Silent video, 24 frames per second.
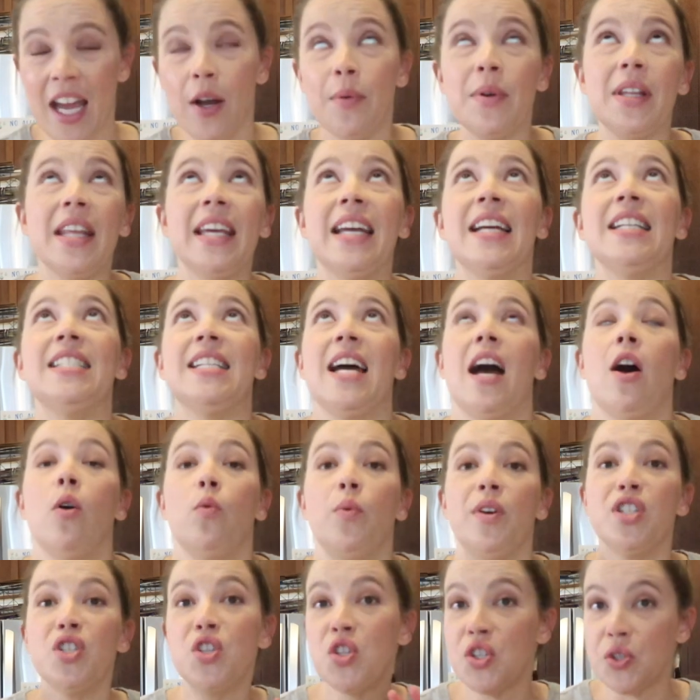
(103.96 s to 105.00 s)
really get down
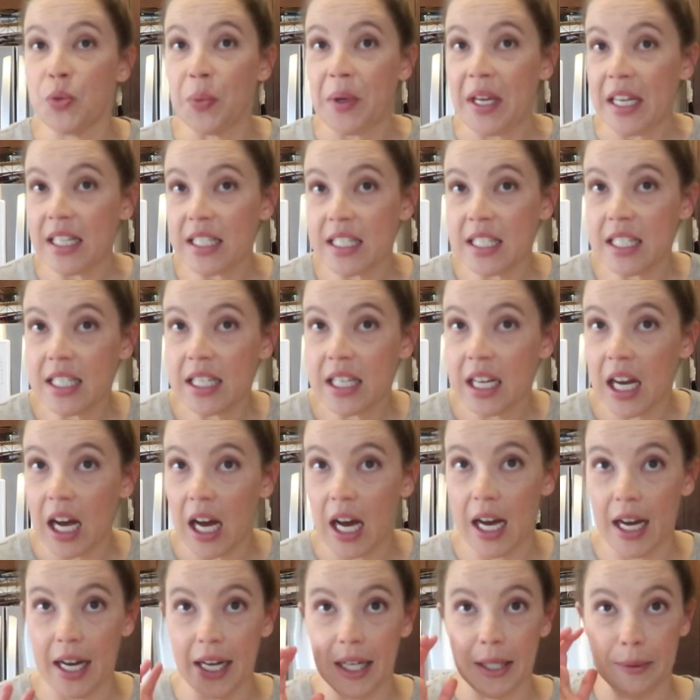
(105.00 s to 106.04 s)
with sweet
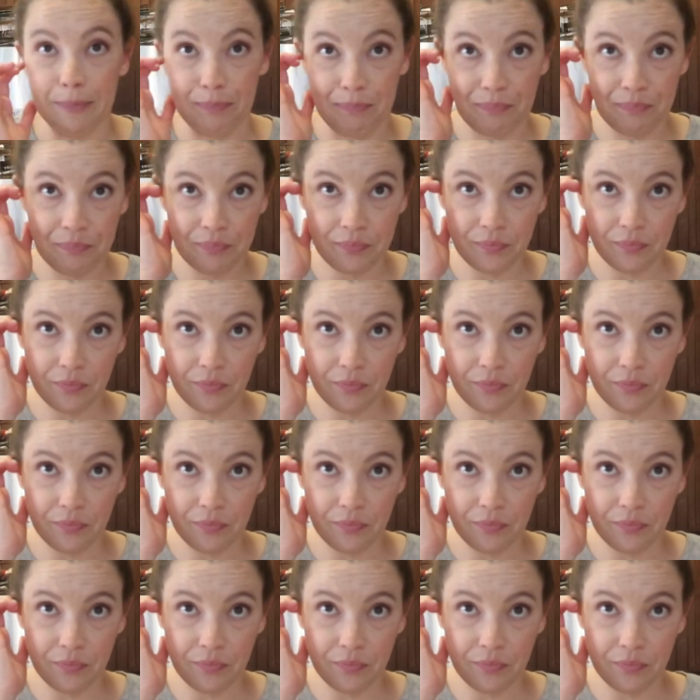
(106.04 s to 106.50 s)
wines,